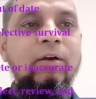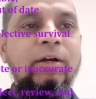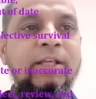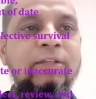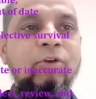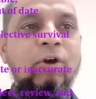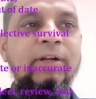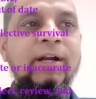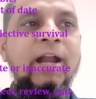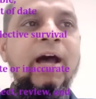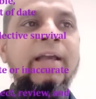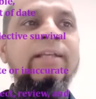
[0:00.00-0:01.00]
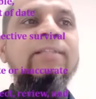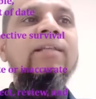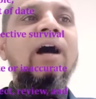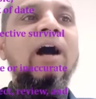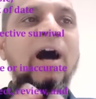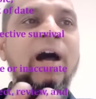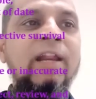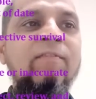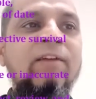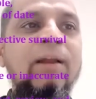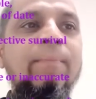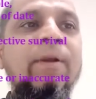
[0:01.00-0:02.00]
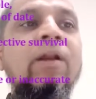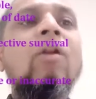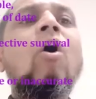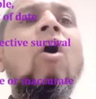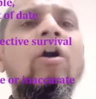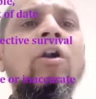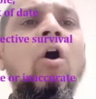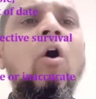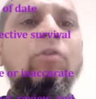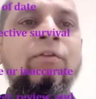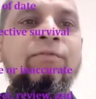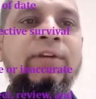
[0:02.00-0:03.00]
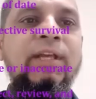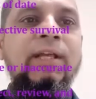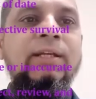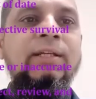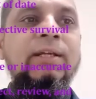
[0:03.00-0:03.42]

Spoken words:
disorganized, unavailable, or out of date.